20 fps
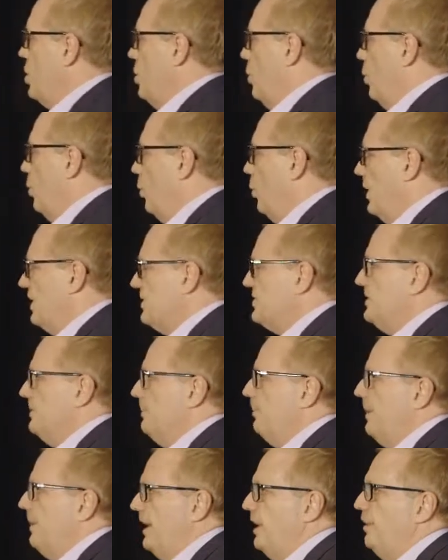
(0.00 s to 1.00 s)
what is the
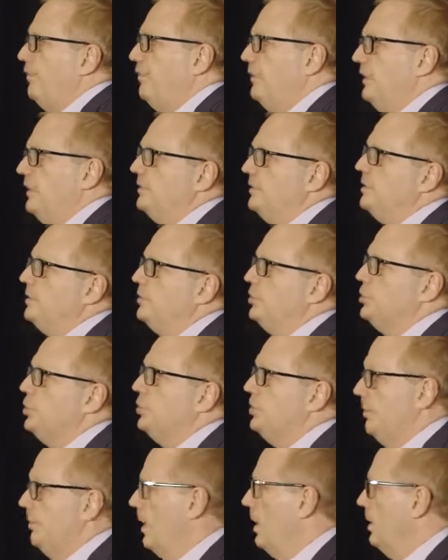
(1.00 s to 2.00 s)
benefit
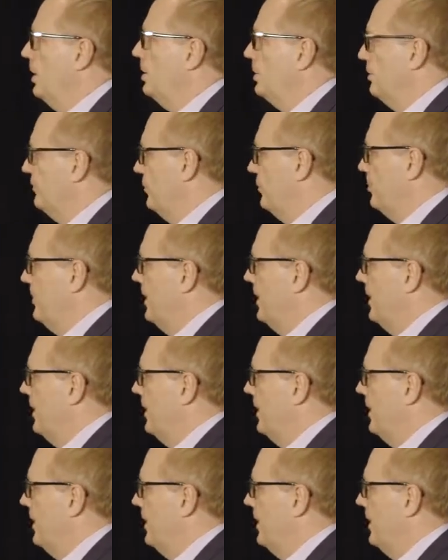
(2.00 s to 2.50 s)
to the marketer for